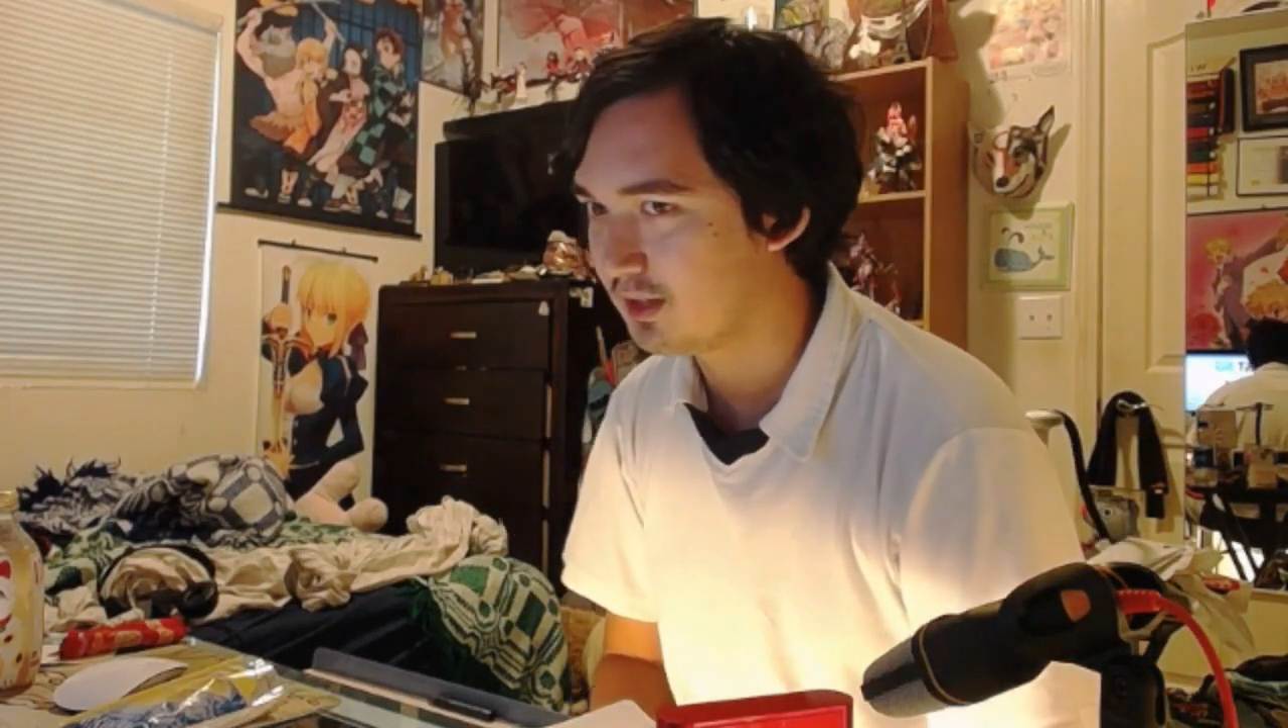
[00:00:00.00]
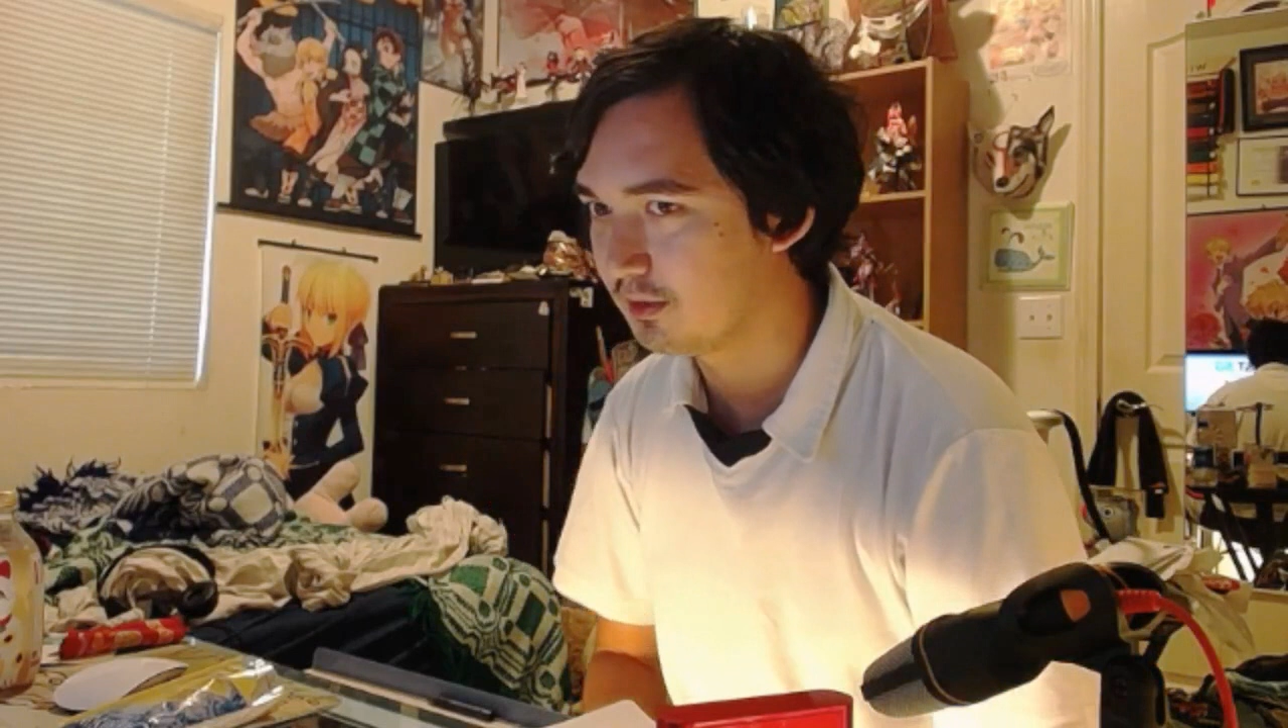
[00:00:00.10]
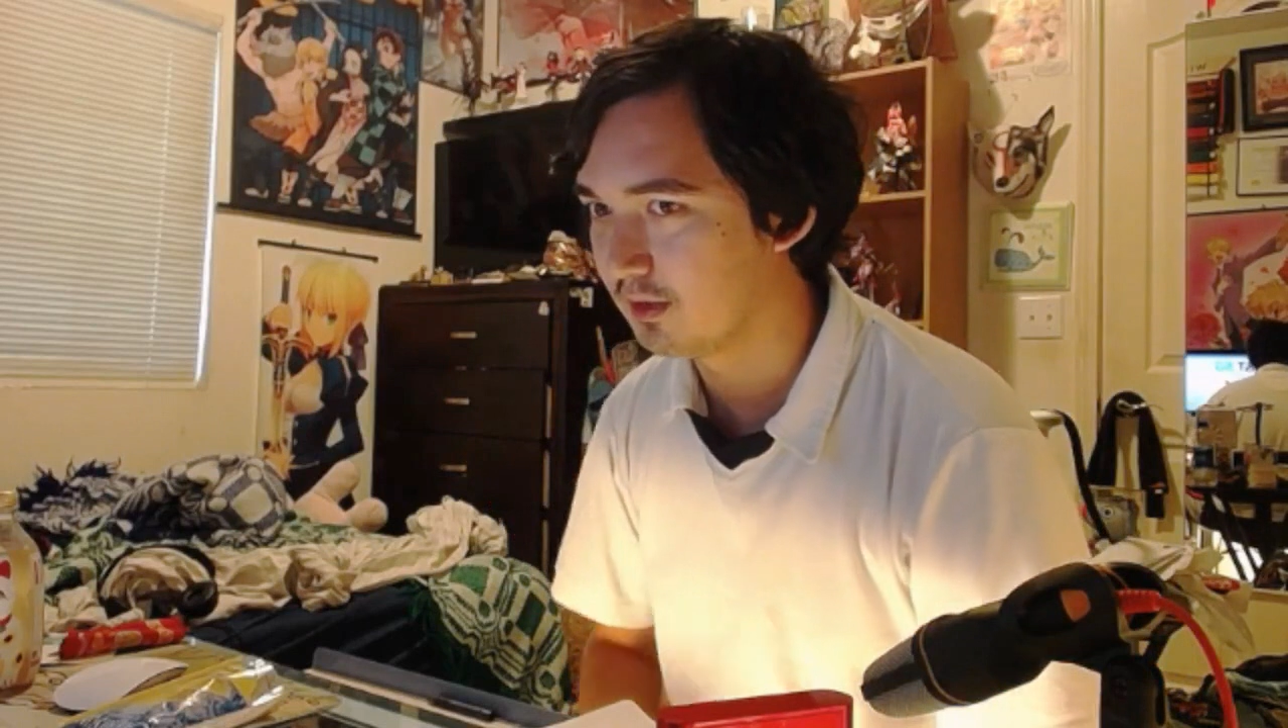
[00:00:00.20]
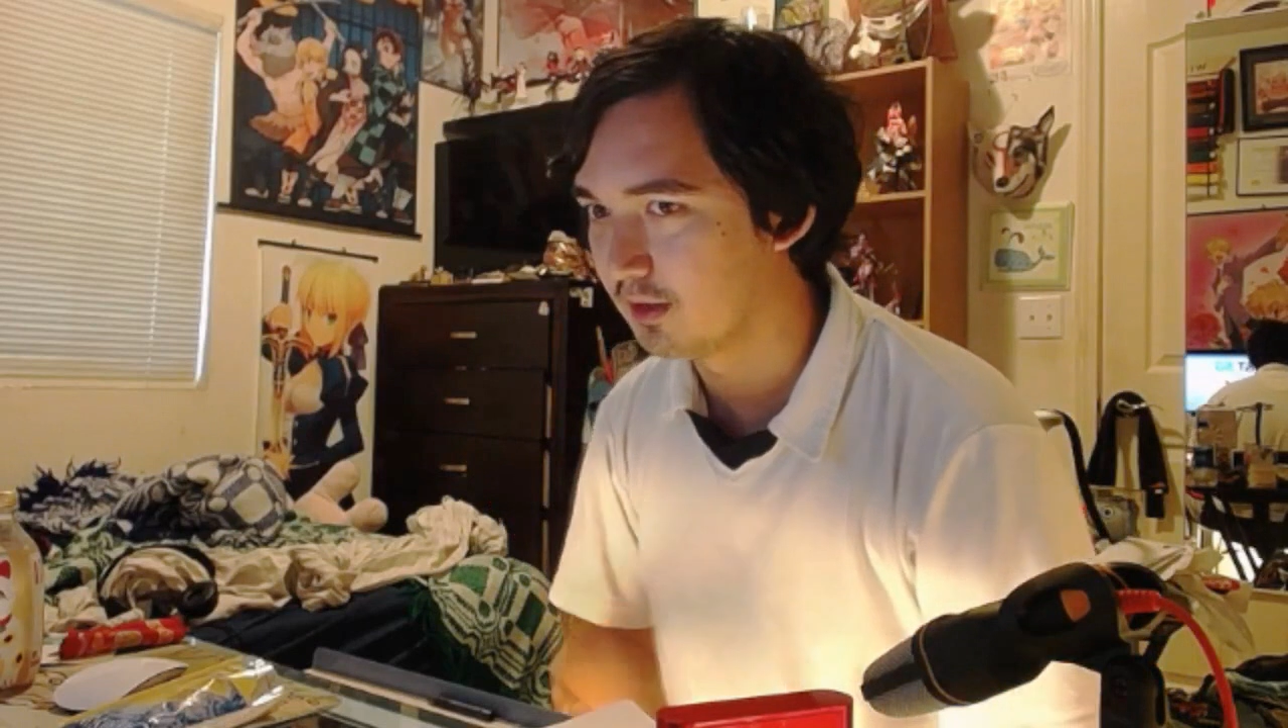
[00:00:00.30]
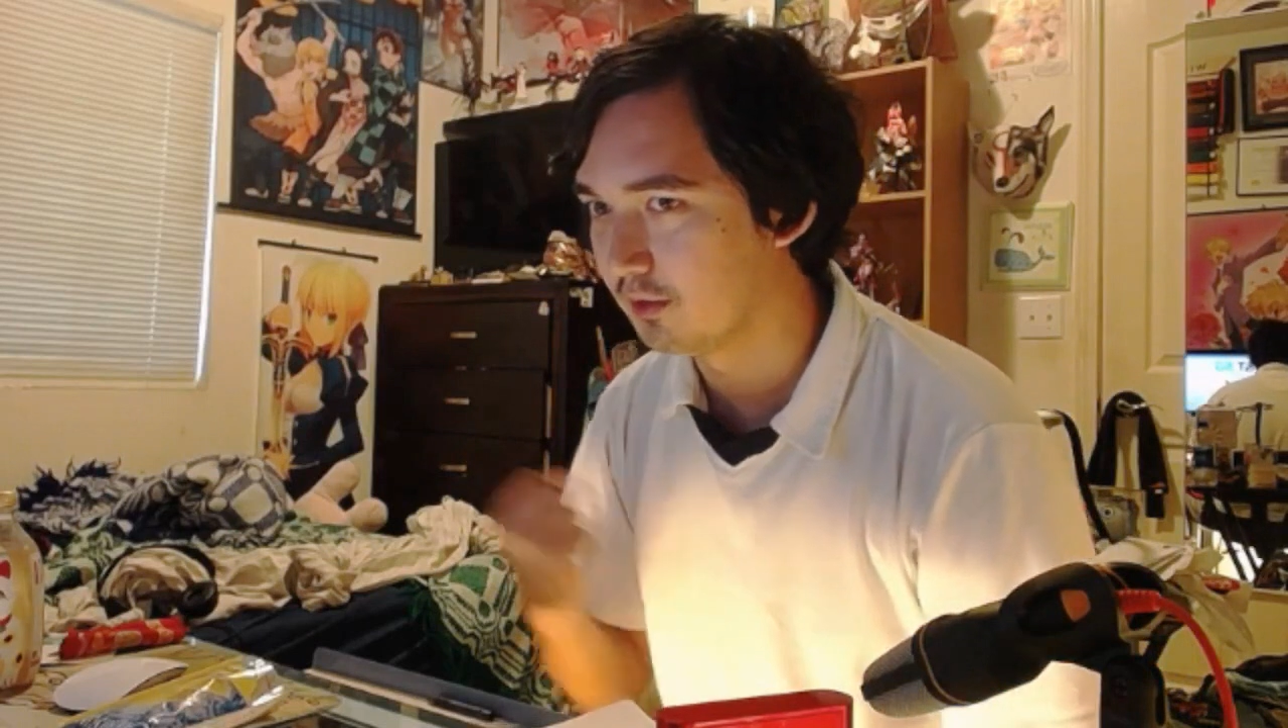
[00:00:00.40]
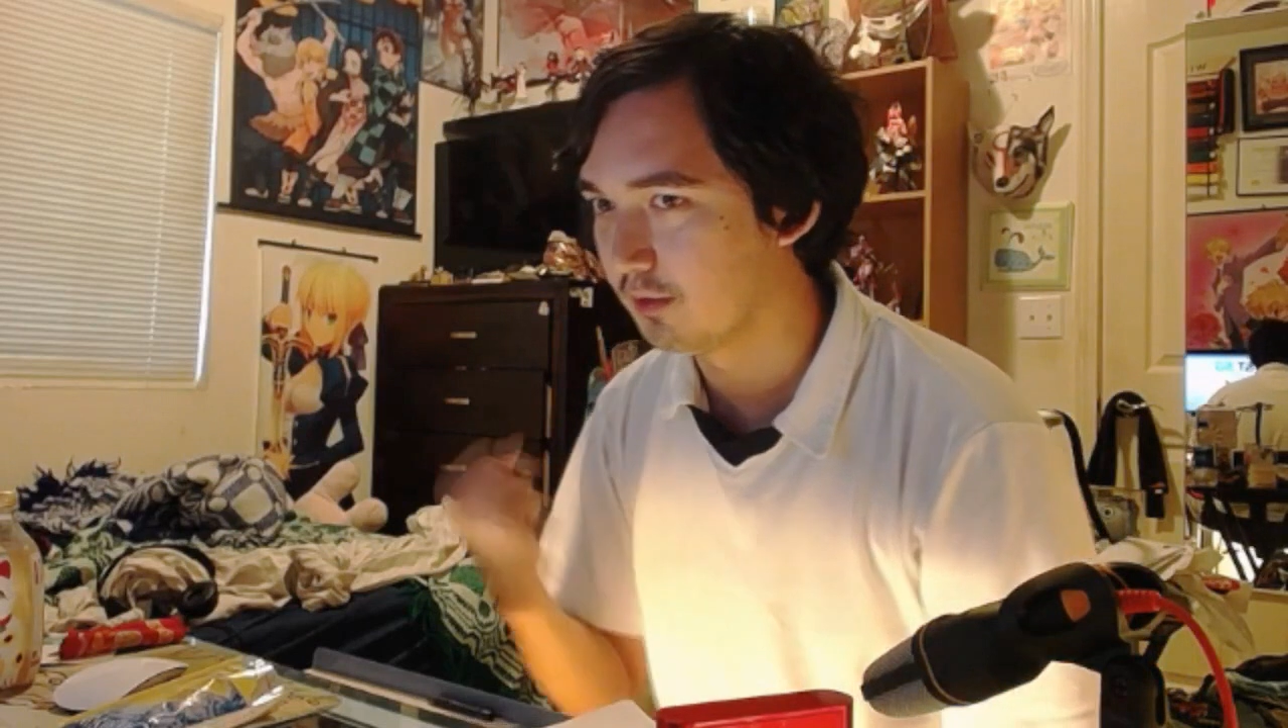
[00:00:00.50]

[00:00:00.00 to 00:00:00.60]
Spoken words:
you know,